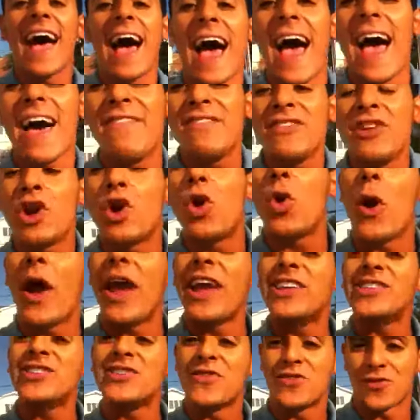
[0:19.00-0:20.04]
I have an
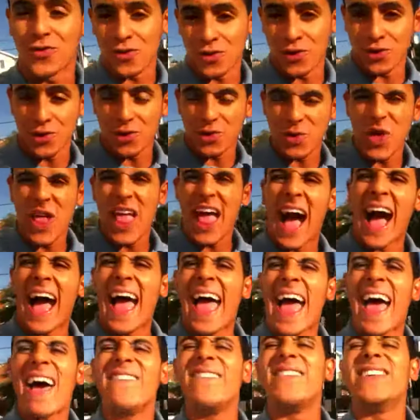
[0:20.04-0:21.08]
equation for you. I
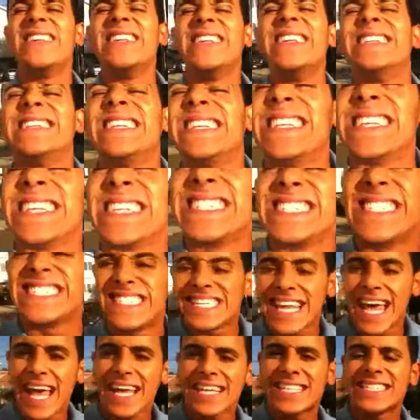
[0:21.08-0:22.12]
have a
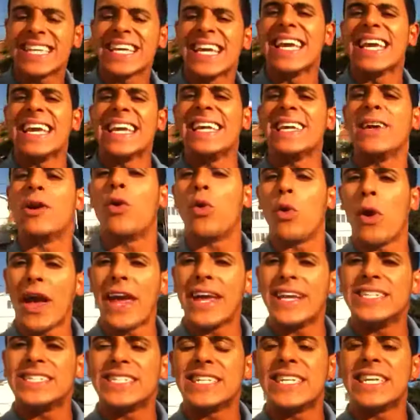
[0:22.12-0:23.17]
success
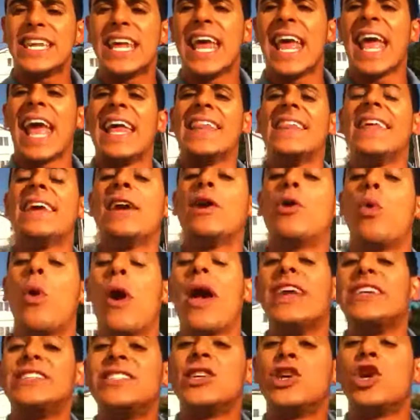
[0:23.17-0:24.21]
equation, and the
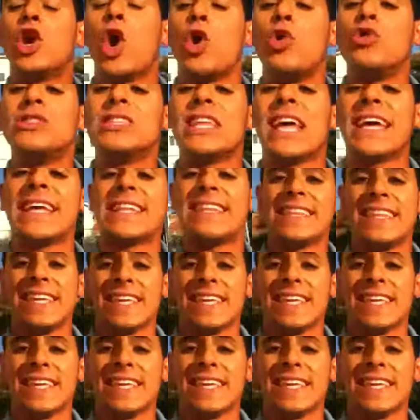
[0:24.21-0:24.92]
equation goes like